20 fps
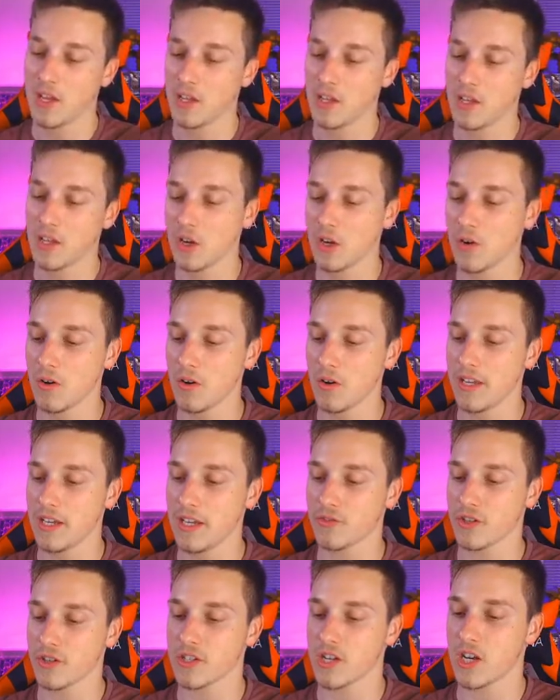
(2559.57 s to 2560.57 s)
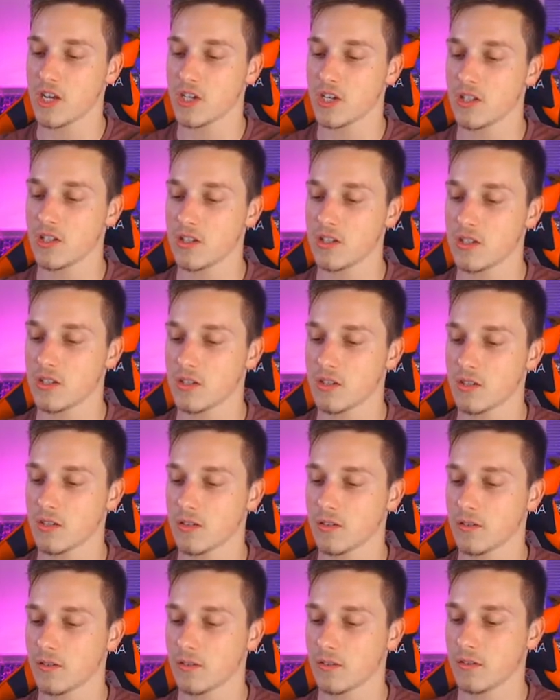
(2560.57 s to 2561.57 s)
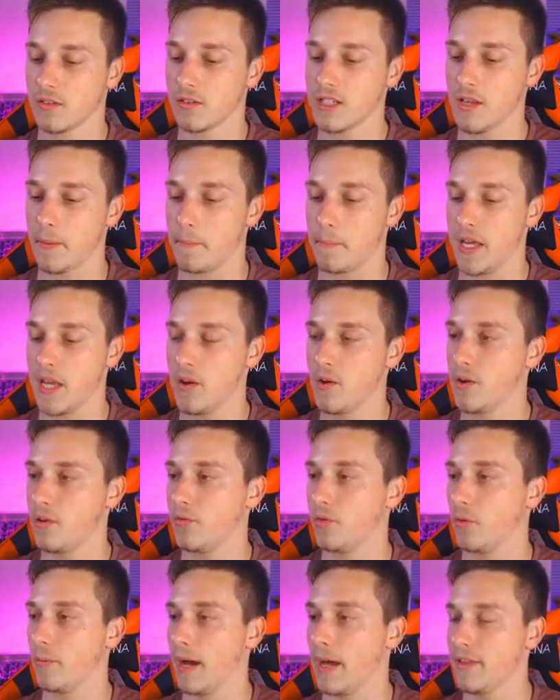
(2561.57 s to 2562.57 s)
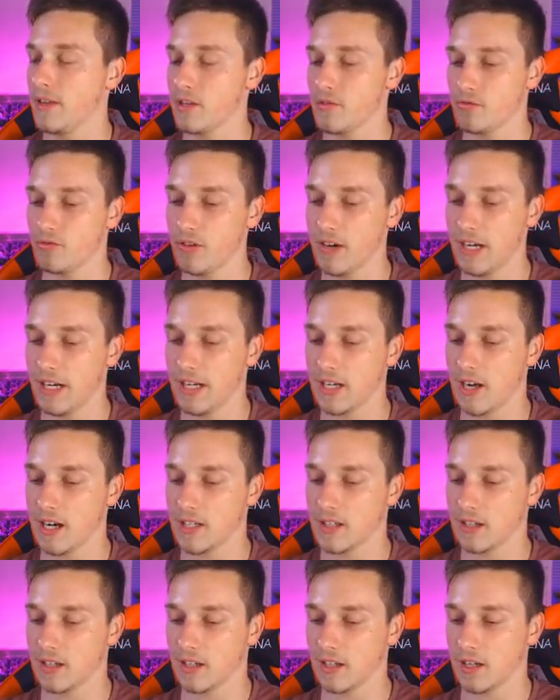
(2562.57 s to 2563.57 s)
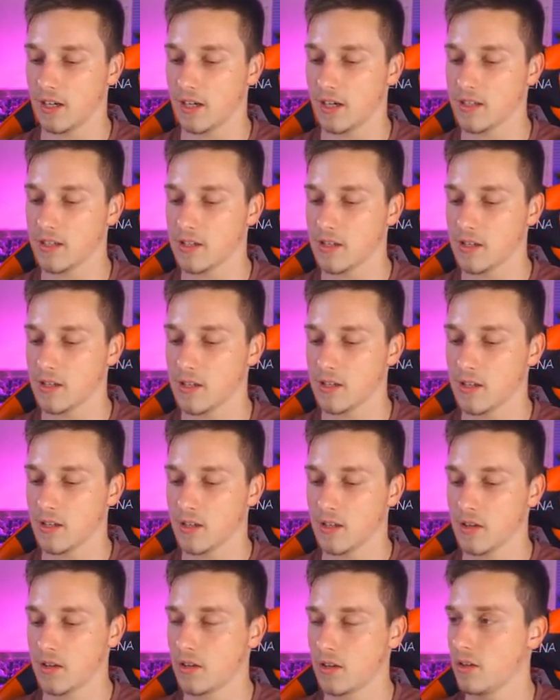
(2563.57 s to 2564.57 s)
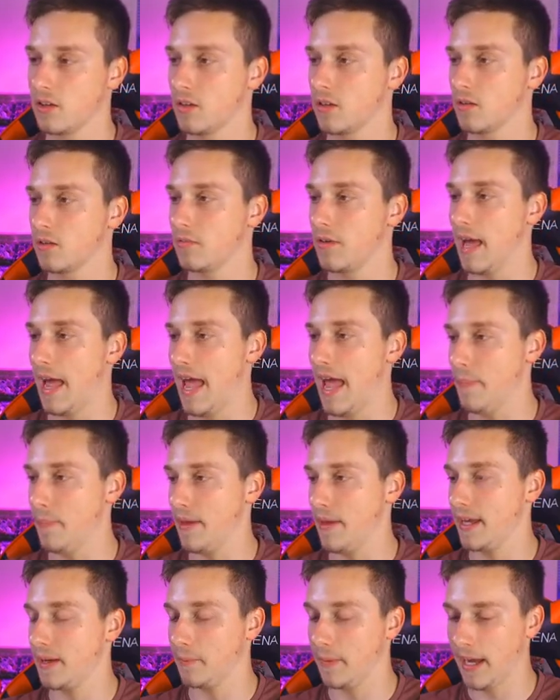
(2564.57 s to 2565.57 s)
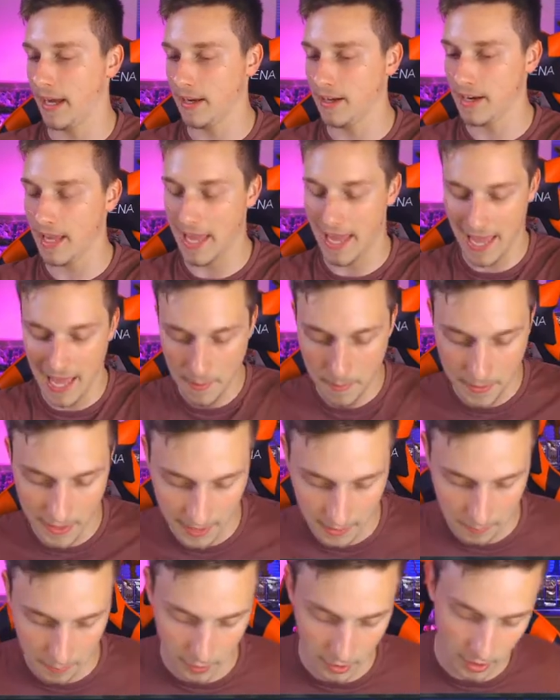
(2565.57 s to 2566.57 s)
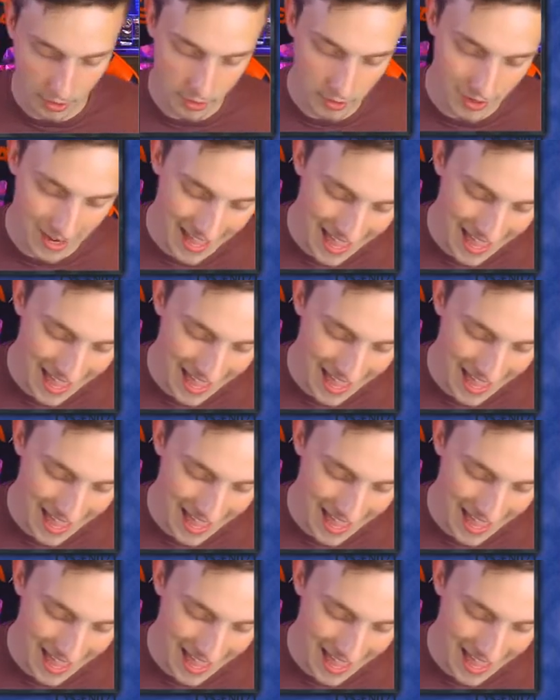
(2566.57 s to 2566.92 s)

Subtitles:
Two of these Resurgents. These are beautiful, man. These are really nice looking cards. Epic, man. Epic, bro.